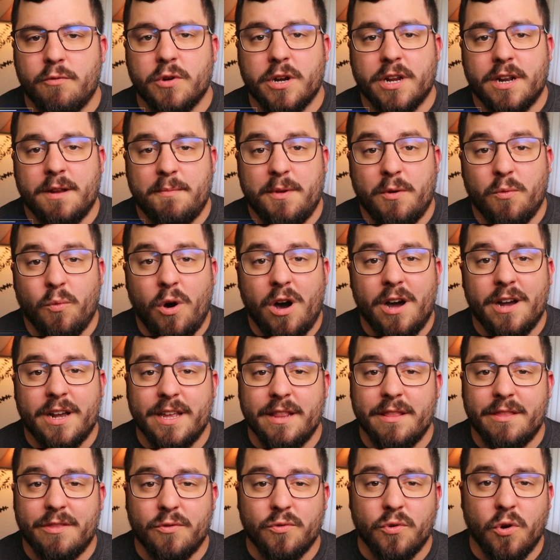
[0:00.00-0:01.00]
we're going to be
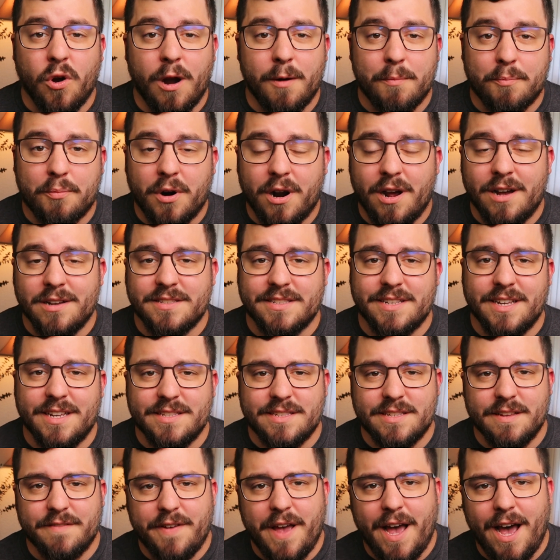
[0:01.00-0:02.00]
walking through our
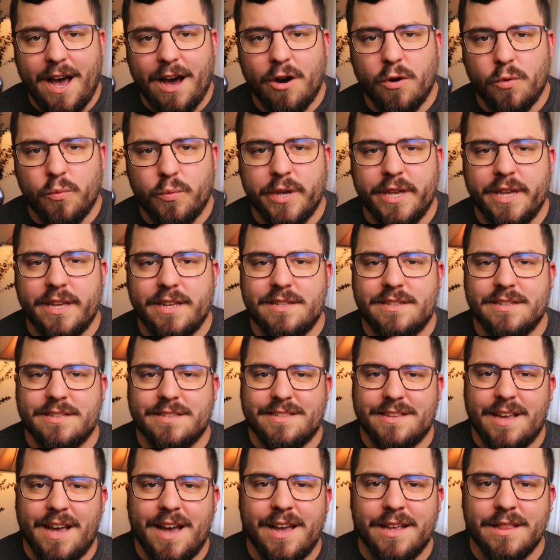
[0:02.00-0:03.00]
process of how we
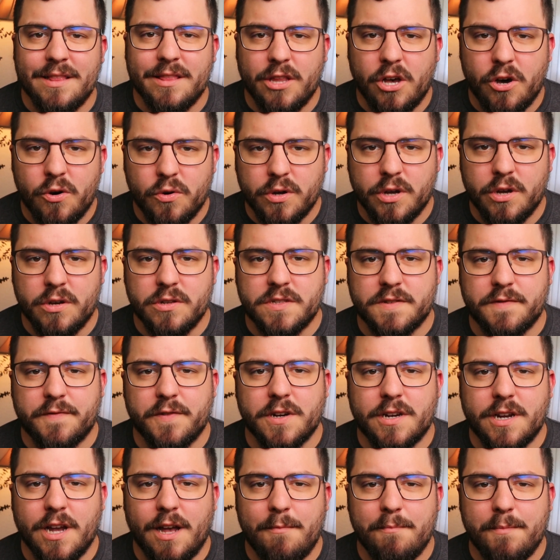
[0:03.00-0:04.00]
design logos
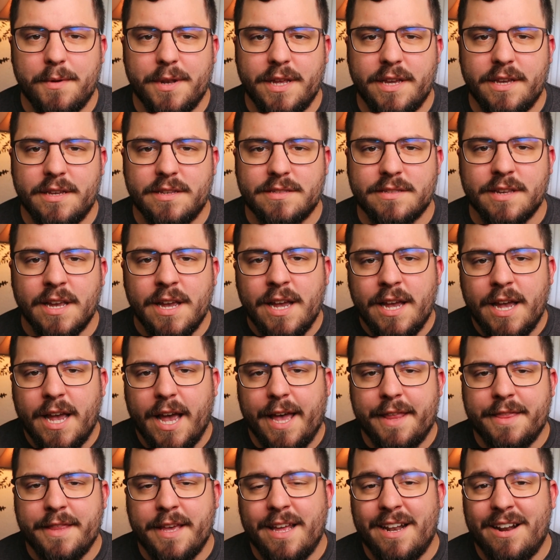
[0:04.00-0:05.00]
for companies
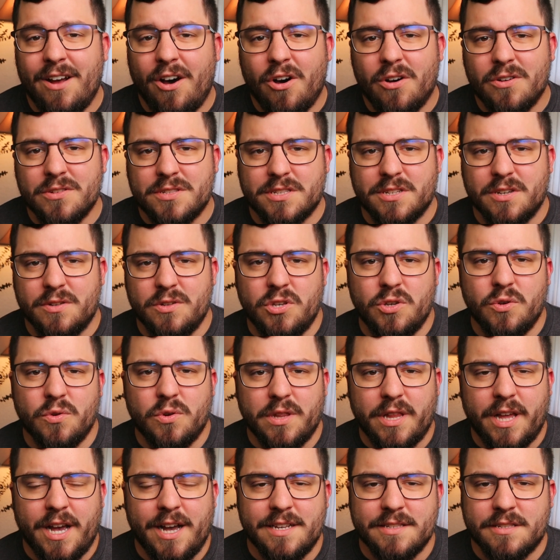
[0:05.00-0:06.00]
and then also
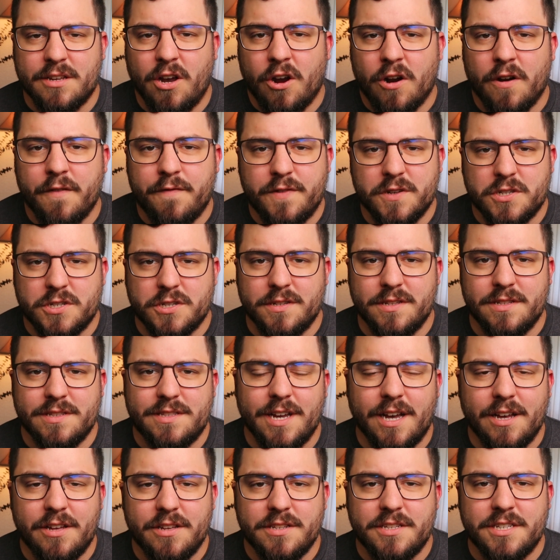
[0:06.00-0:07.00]
utilize artificial
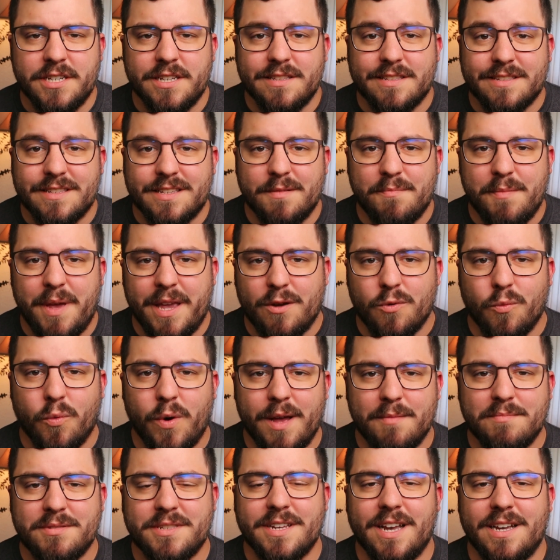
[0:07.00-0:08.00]
intelligence to make
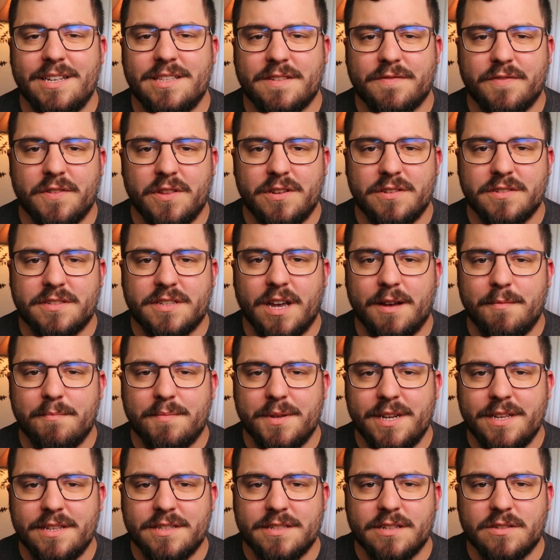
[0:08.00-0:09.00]
websites for those
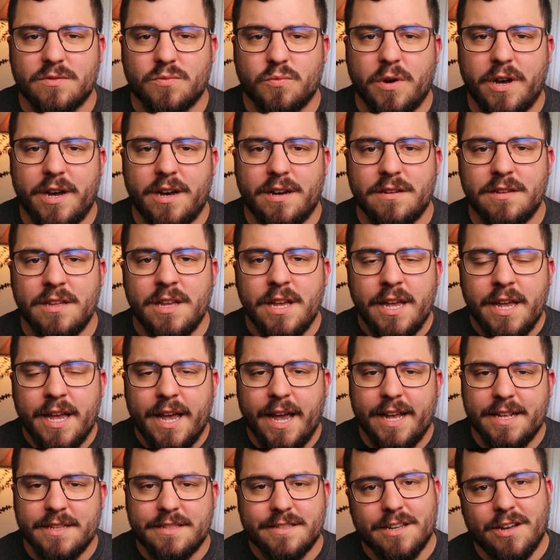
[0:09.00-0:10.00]
companies as well.
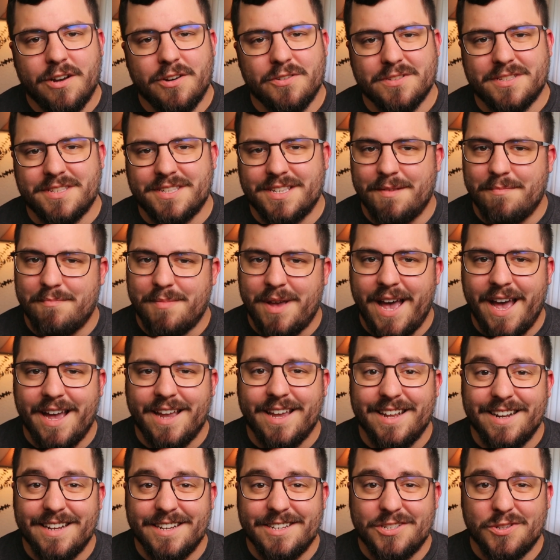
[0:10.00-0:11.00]
And so sit
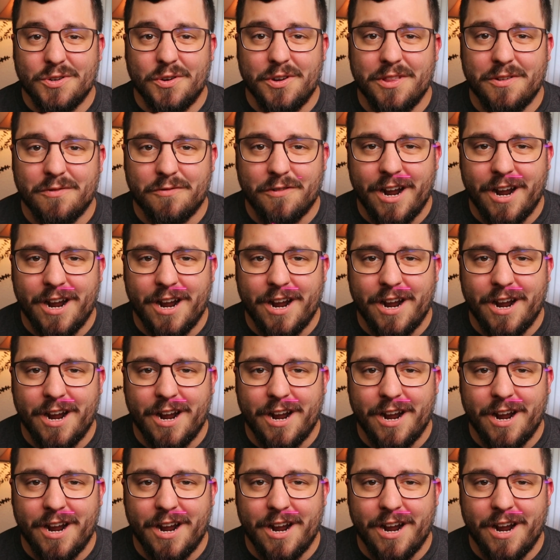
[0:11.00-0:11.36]
back and enjoy the